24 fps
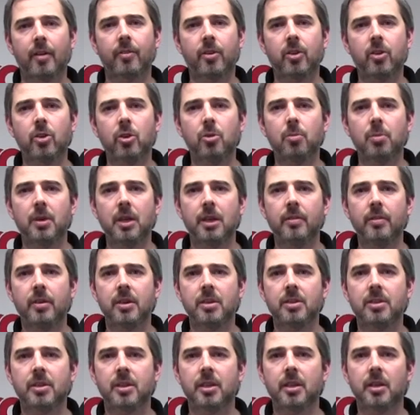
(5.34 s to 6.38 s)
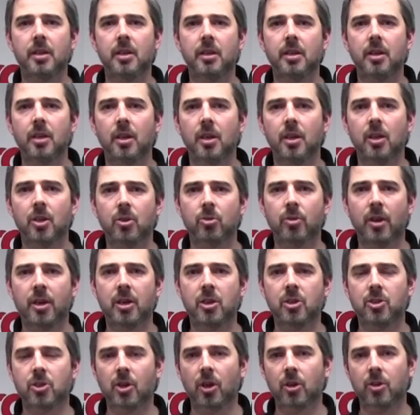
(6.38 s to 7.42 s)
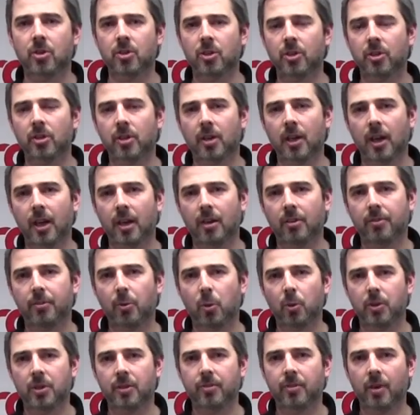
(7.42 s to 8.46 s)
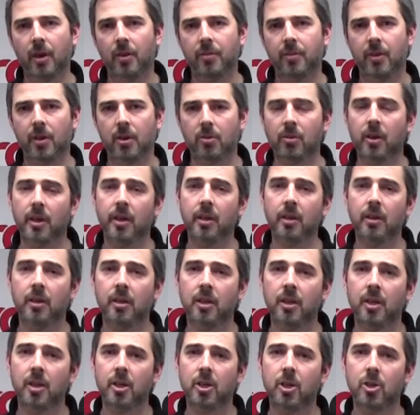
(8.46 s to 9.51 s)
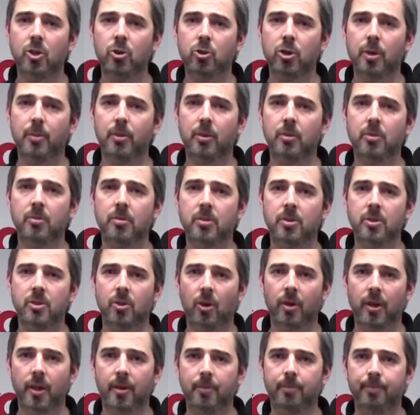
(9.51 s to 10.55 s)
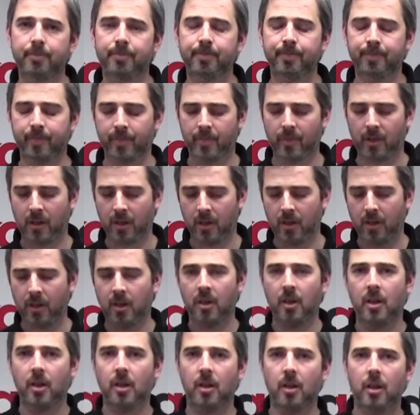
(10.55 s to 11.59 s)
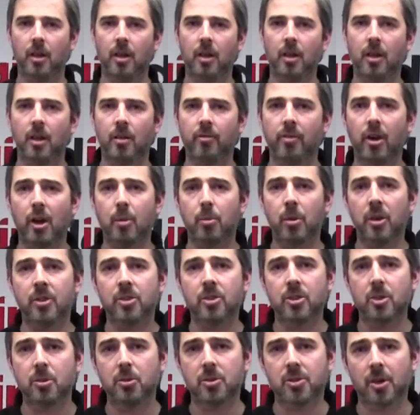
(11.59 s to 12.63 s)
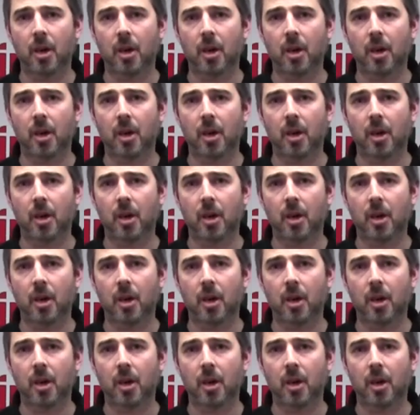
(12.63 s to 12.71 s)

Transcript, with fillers: I have a UPVC drainage junction at 45 degree triple socket. Available in two